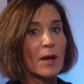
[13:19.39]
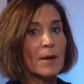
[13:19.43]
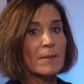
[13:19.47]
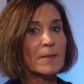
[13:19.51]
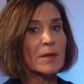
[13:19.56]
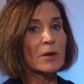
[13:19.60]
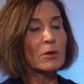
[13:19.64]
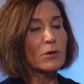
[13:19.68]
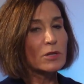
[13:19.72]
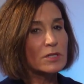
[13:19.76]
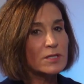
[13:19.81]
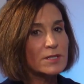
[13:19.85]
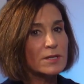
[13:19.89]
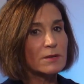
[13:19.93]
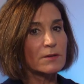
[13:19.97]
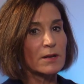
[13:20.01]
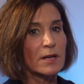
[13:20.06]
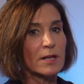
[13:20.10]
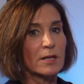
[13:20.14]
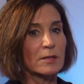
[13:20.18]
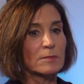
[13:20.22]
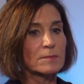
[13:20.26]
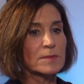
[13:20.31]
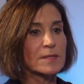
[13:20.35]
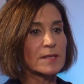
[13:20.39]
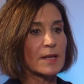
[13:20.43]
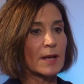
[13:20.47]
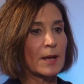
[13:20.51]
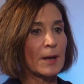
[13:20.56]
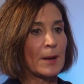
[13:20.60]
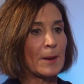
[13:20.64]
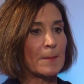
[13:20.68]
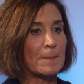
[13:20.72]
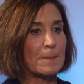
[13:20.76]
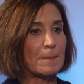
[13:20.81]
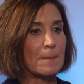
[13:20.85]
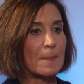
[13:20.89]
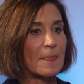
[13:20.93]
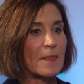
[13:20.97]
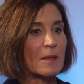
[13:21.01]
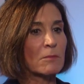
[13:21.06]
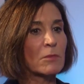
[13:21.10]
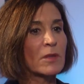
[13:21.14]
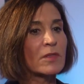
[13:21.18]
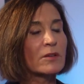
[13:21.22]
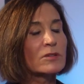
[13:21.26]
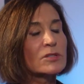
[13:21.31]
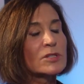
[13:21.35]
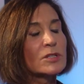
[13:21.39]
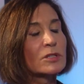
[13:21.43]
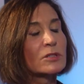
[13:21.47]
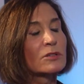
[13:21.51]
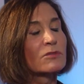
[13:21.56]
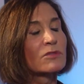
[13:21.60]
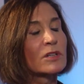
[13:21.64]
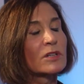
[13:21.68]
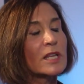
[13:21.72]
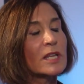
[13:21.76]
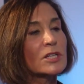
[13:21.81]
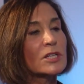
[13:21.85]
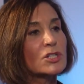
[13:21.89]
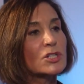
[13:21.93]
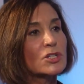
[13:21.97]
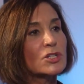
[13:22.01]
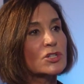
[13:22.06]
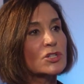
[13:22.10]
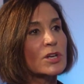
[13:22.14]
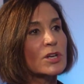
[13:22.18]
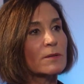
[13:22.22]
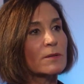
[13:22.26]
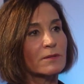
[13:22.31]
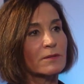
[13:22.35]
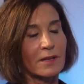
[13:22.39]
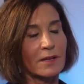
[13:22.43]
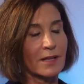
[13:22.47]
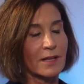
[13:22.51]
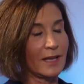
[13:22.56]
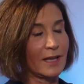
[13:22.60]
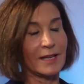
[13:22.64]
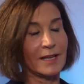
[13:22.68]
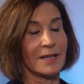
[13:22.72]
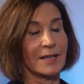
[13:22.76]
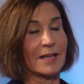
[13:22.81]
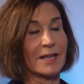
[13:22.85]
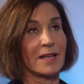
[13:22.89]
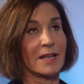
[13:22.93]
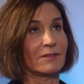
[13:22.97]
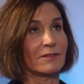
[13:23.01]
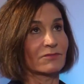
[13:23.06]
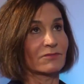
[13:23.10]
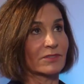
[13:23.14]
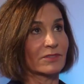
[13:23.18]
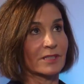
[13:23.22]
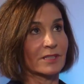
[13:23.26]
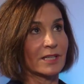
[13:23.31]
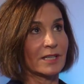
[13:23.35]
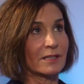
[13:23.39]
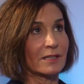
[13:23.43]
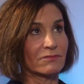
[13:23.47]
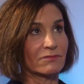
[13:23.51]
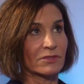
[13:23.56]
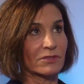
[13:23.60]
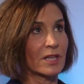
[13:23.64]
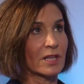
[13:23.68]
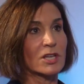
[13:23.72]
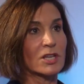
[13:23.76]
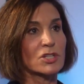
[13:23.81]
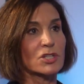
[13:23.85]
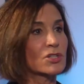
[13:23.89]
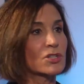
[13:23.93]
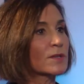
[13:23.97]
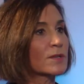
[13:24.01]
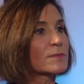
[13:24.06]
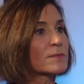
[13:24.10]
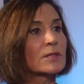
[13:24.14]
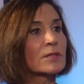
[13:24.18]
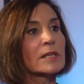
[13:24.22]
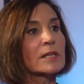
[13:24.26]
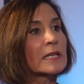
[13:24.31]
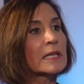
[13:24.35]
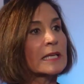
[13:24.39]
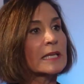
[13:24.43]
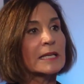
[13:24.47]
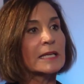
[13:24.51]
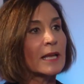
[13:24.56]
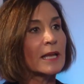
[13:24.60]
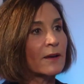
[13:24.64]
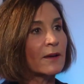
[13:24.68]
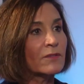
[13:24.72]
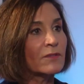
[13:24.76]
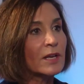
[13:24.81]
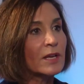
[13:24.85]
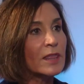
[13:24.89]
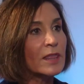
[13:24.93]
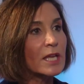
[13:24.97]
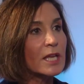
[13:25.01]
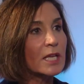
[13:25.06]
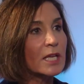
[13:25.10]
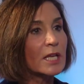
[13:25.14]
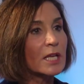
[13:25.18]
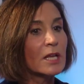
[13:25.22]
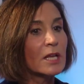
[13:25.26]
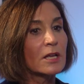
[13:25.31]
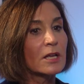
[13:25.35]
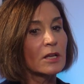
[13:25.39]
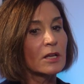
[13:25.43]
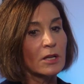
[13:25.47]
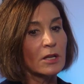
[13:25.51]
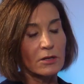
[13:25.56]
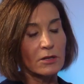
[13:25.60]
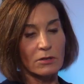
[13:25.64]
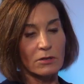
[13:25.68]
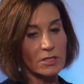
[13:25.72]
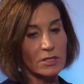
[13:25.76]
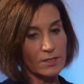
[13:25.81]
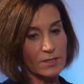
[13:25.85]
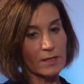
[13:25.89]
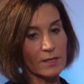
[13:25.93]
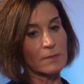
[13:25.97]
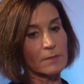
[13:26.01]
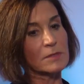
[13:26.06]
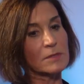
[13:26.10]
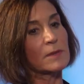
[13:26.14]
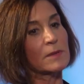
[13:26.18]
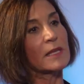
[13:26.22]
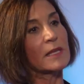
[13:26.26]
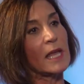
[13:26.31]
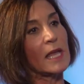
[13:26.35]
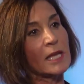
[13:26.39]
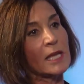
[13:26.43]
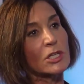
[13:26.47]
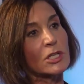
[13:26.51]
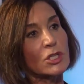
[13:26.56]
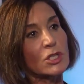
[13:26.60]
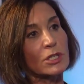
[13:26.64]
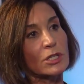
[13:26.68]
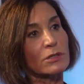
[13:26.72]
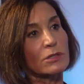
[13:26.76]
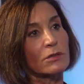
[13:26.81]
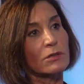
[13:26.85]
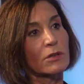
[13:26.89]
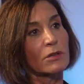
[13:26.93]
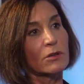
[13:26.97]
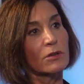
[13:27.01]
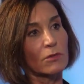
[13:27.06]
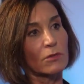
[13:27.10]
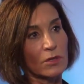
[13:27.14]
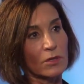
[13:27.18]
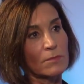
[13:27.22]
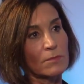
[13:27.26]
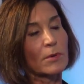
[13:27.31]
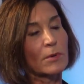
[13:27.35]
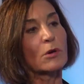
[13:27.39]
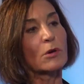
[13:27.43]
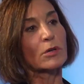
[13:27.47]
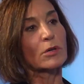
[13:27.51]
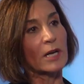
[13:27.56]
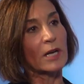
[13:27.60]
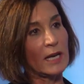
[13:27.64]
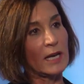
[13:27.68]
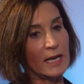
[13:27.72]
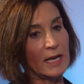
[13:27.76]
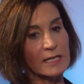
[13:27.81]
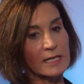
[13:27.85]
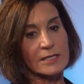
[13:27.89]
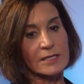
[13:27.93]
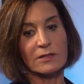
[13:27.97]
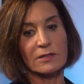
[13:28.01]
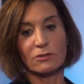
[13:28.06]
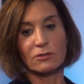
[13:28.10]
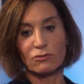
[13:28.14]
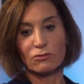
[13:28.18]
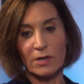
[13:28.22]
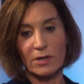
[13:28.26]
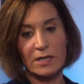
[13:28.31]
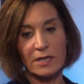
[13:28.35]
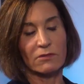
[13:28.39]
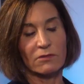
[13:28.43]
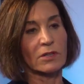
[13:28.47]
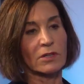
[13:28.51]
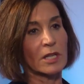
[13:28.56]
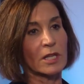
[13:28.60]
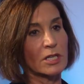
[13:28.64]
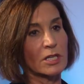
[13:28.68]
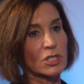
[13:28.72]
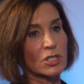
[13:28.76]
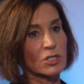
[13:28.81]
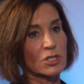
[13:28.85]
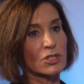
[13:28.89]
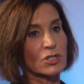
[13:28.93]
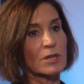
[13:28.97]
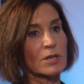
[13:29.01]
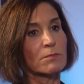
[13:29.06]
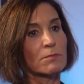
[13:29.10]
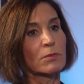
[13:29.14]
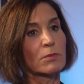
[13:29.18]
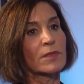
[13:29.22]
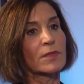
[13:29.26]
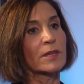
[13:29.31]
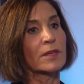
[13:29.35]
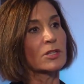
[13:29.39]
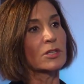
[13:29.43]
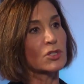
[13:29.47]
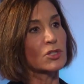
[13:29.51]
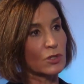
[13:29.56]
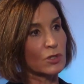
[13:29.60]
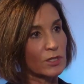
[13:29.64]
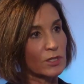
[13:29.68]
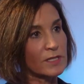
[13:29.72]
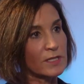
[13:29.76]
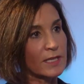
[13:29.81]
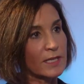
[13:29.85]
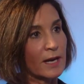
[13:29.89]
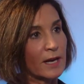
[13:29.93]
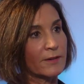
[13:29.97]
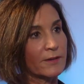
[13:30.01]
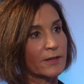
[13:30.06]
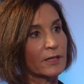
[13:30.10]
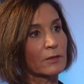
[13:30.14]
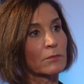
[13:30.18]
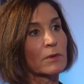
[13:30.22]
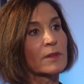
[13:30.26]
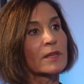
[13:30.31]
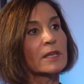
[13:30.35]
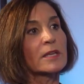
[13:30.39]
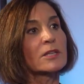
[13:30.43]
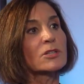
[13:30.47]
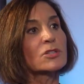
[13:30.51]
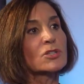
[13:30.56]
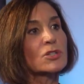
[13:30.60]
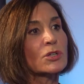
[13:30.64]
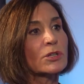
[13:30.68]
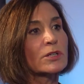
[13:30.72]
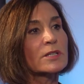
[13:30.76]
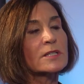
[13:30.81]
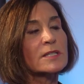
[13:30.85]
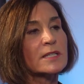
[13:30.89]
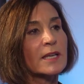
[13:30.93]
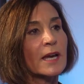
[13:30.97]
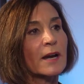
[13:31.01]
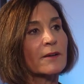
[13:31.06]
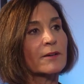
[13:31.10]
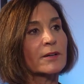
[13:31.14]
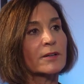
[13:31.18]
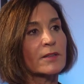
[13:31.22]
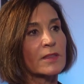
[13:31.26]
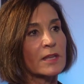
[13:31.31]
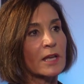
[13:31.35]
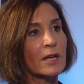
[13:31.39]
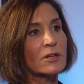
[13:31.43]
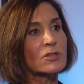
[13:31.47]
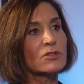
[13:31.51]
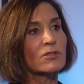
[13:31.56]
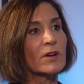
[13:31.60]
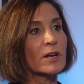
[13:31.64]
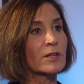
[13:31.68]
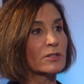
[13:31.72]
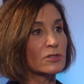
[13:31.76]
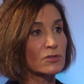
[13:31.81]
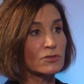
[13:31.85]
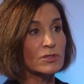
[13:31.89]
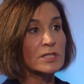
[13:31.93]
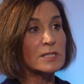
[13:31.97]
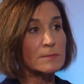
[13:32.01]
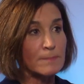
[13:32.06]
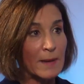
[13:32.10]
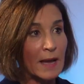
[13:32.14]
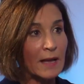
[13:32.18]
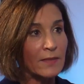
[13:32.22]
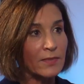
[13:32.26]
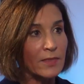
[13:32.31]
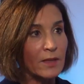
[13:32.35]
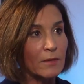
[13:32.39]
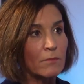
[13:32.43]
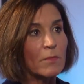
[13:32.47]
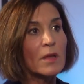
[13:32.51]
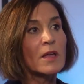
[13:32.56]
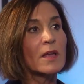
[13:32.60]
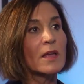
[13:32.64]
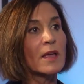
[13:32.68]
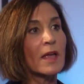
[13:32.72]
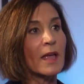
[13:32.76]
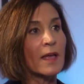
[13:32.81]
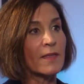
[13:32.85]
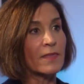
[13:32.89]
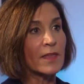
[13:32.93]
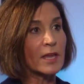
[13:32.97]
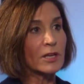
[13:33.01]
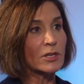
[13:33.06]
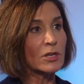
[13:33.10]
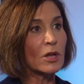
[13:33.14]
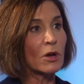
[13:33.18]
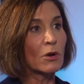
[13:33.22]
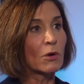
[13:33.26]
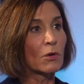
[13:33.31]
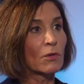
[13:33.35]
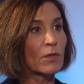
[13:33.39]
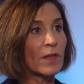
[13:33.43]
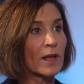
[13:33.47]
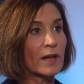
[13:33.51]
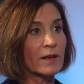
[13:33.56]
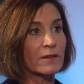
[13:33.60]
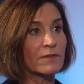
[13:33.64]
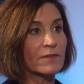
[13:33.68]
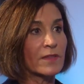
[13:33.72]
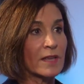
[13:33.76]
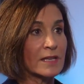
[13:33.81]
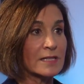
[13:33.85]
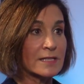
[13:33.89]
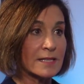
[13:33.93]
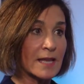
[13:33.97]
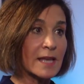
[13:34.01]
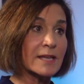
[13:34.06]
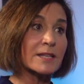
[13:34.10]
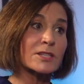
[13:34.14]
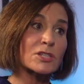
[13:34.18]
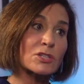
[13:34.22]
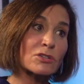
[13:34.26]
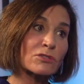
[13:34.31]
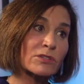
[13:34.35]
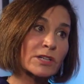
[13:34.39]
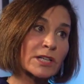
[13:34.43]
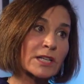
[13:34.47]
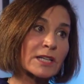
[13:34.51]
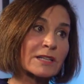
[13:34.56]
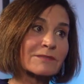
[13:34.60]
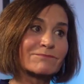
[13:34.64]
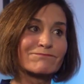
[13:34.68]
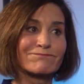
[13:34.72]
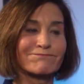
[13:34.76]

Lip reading: It also helps when there's a good relationship. Again, relationships are the key to everything. It also helps when the agent or the broker has a great relationship with the insurance carrier, when the insurance carrier and the underwriters respect them, and they know that if they say it's green,